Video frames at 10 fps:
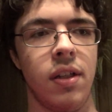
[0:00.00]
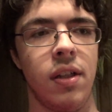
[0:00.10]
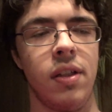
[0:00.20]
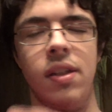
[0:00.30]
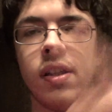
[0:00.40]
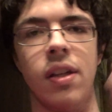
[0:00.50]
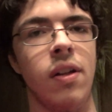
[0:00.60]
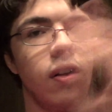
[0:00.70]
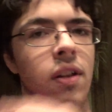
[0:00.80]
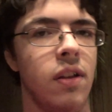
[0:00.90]
It's
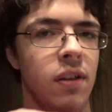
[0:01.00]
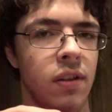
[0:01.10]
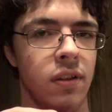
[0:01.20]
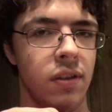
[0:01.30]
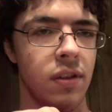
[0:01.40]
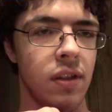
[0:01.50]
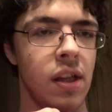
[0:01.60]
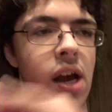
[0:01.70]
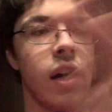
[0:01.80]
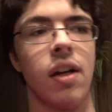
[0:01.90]
still
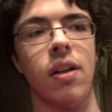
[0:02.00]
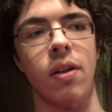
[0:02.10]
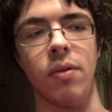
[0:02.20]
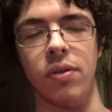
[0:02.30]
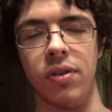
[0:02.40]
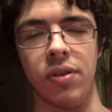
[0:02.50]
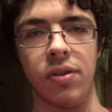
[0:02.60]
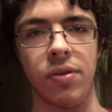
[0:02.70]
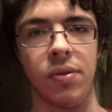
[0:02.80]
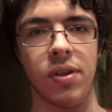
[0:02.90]
not close
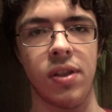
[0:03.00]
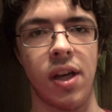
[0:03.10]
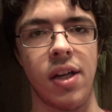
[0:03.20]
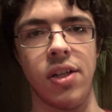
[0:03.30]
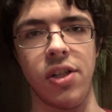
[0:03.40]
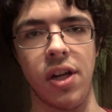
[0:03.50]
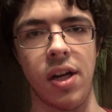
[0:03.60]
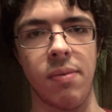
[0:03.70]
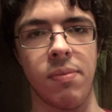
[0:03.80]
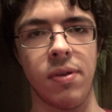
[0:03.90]
to a side job,